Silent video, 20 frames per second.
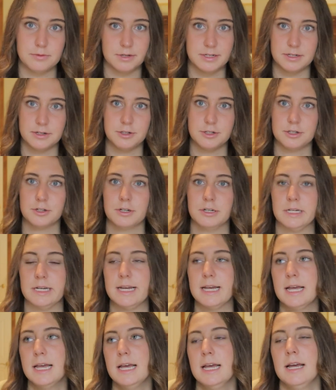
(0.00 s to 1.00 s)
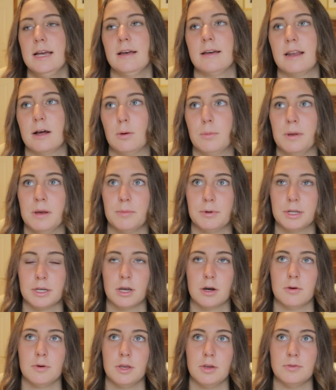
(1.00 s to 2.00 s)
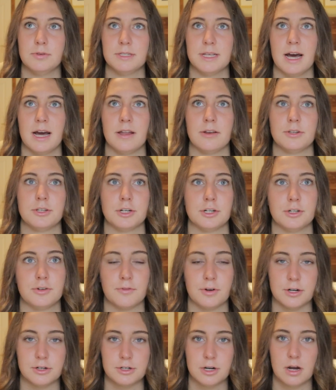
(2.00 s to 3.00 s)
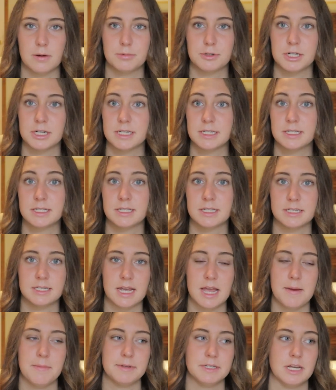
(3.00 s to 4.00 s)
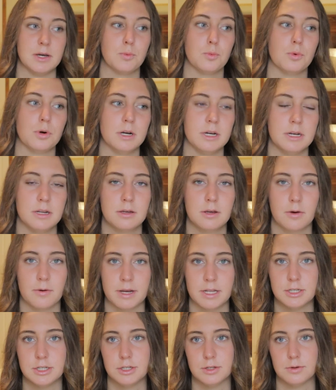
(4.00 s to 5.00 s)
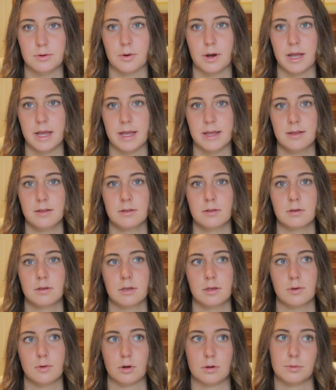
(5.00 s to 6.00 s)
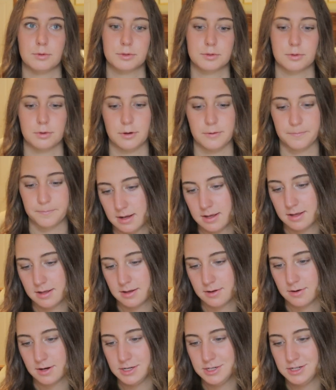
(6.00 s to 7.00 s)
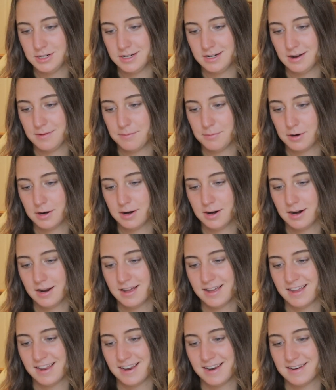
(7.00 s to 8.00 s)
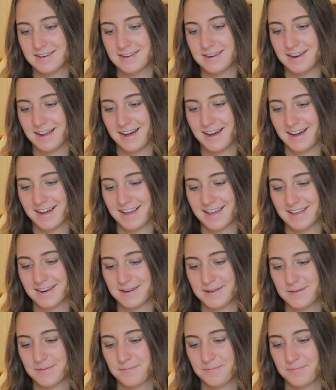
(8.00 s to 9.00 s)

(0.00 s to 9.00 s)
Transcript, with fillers: research degree, and I will be able to go use that and search for a job just the same as I would going to a normal school. Question number nine.